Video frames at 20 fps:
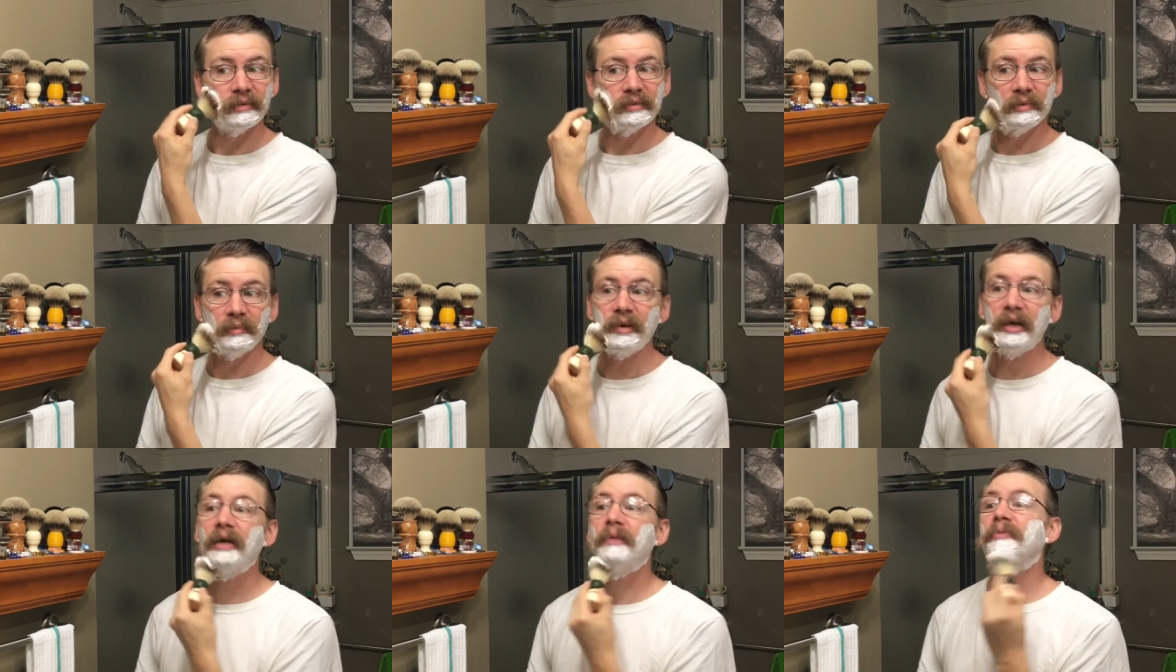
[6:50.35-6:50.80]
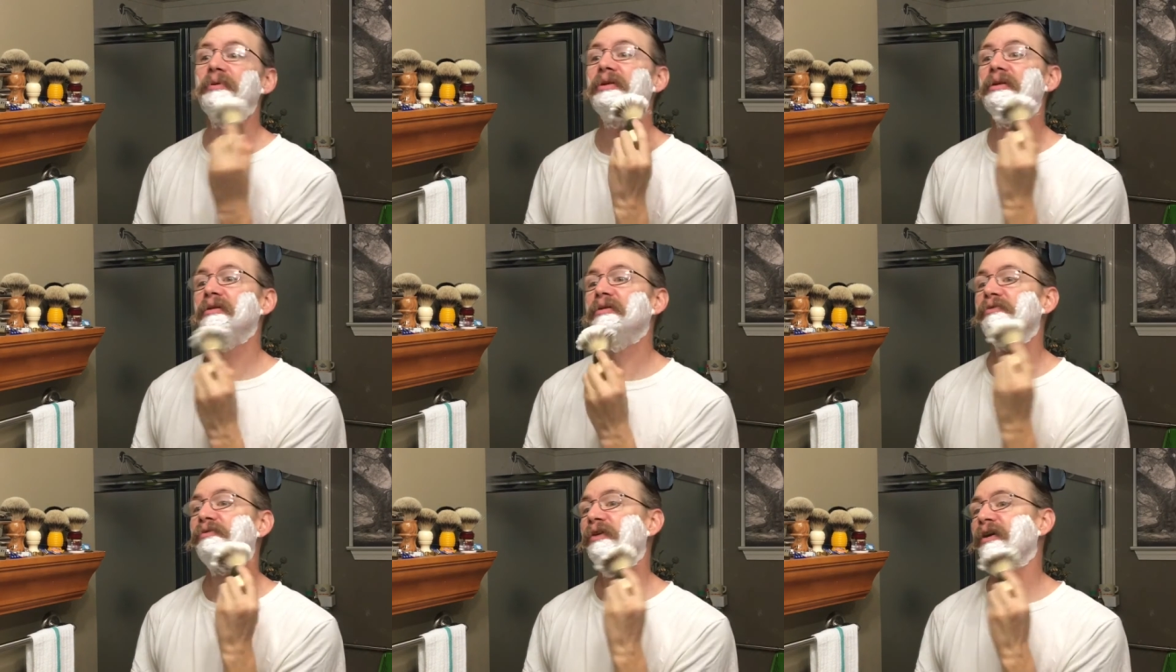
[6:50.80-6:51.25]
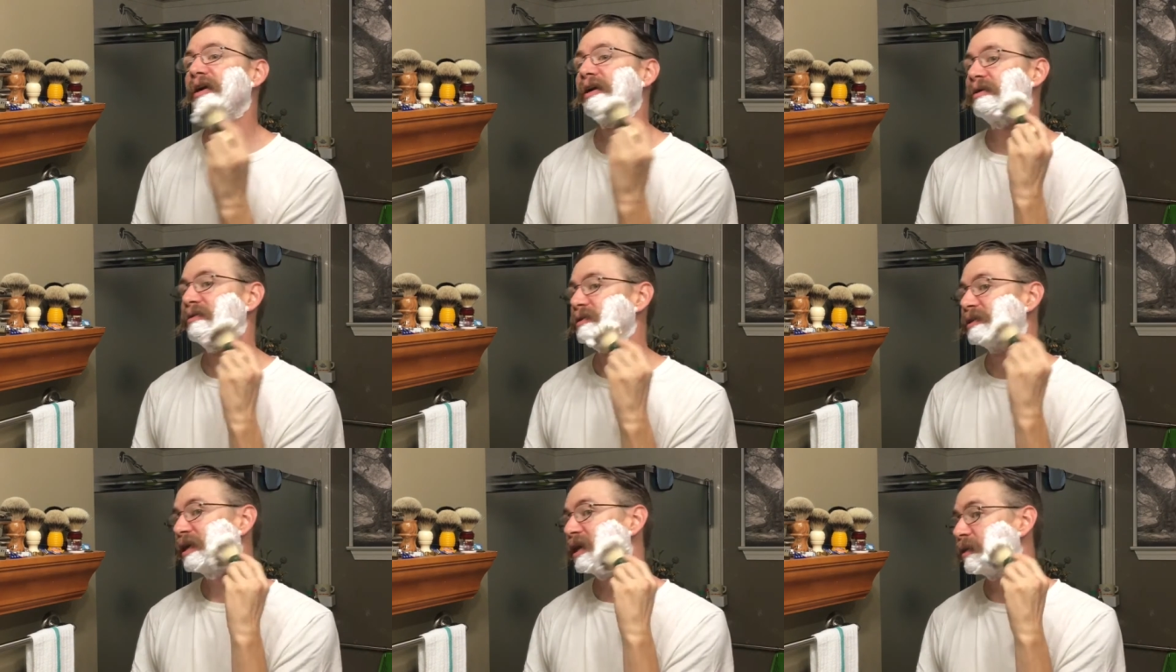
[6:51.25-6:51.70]
I'm happy that the
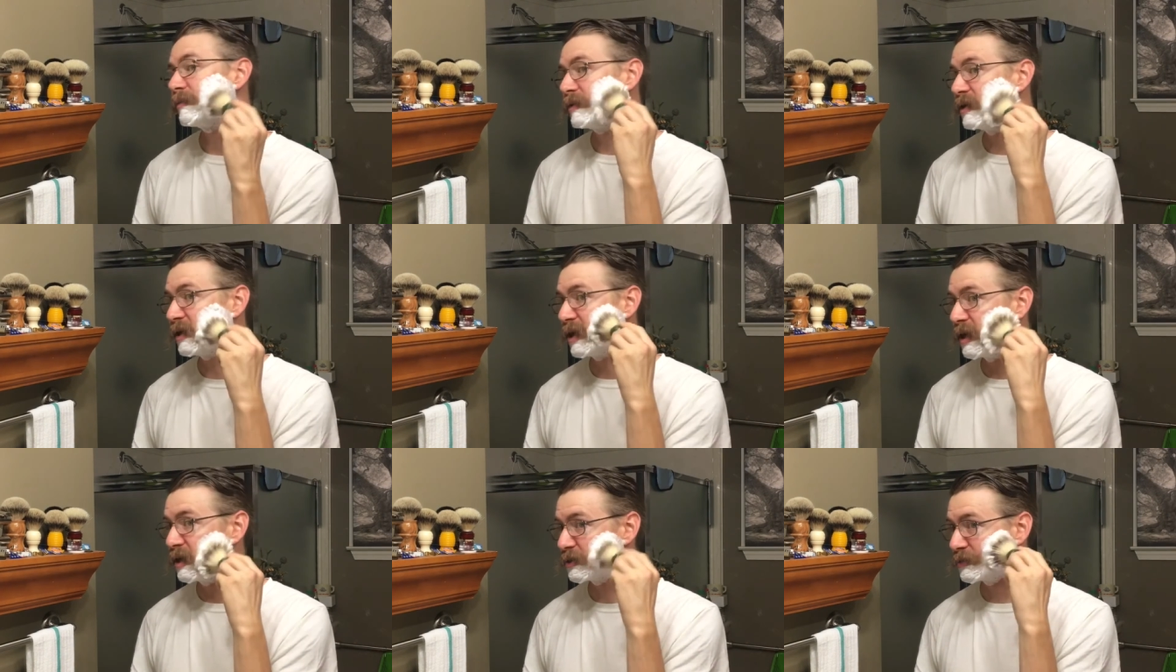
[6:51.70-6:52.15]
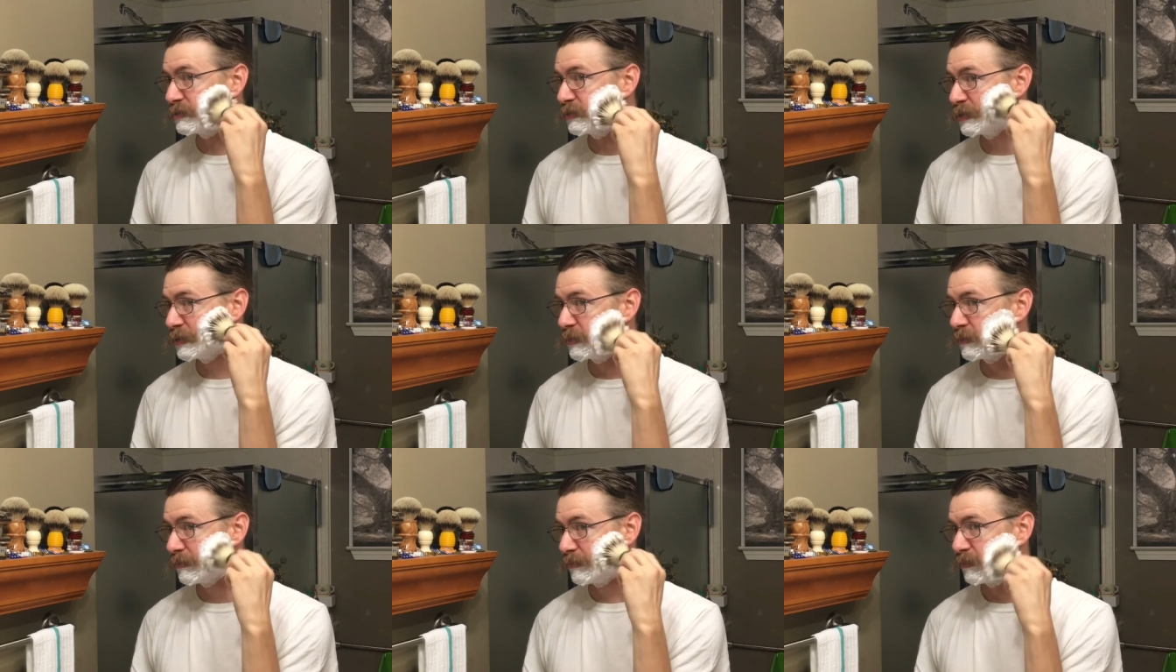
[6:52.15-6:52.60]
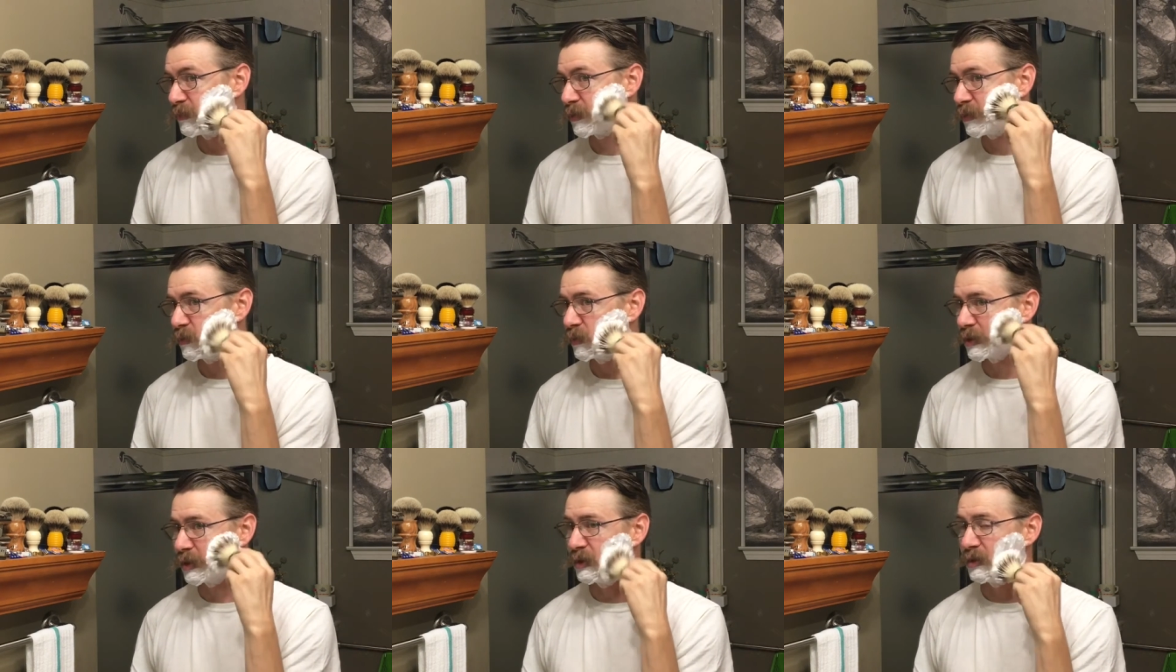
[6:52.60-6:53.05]
finals came to Nashville.
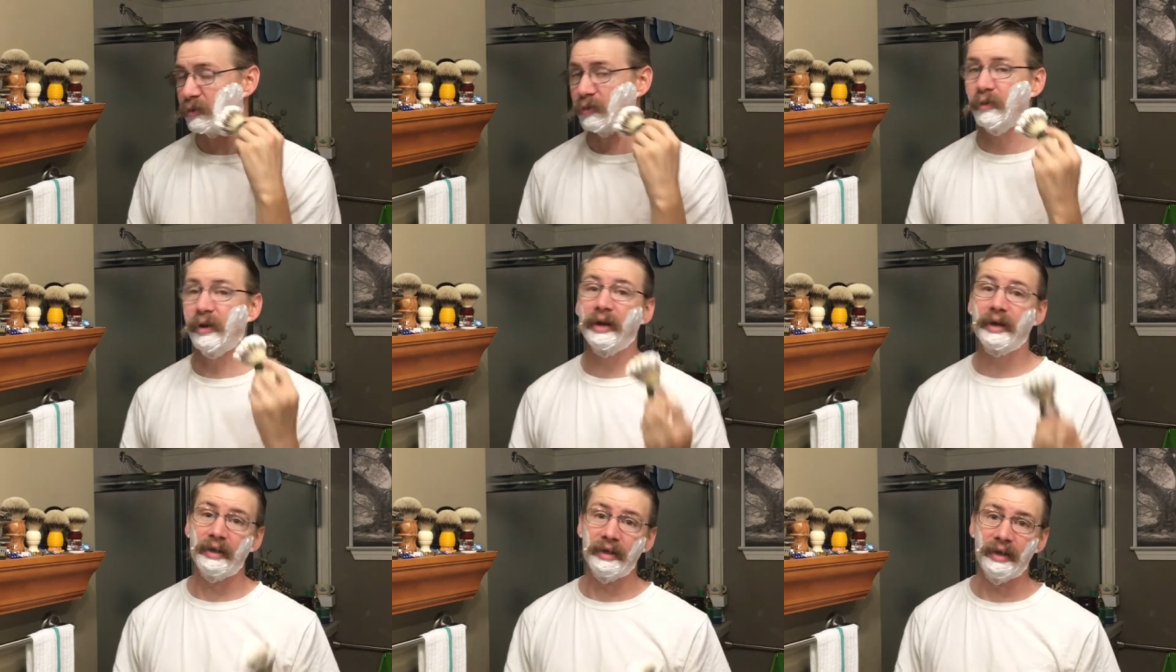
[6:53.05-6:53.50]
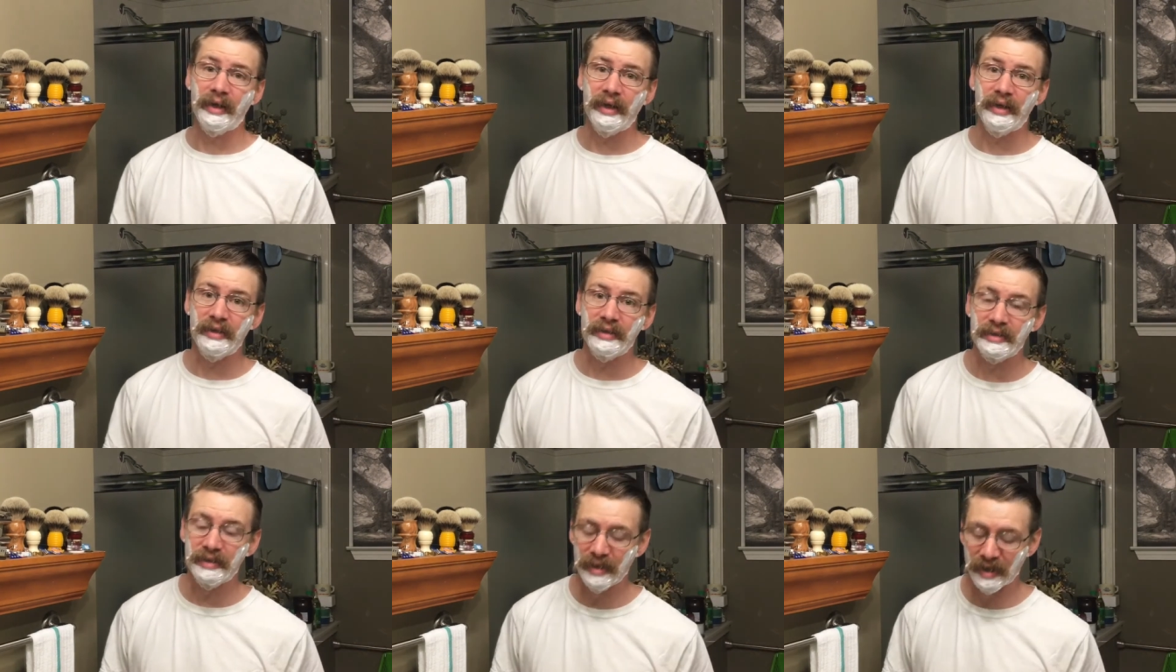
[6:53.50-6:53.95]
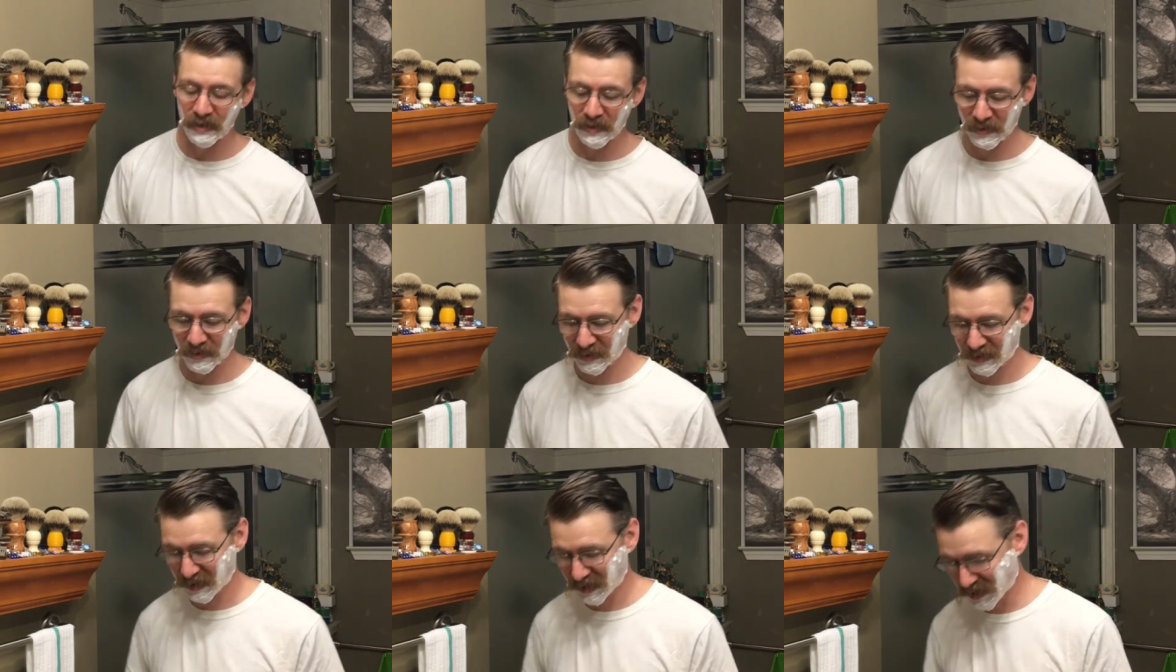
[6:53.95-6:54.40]
We're getting recognized now, you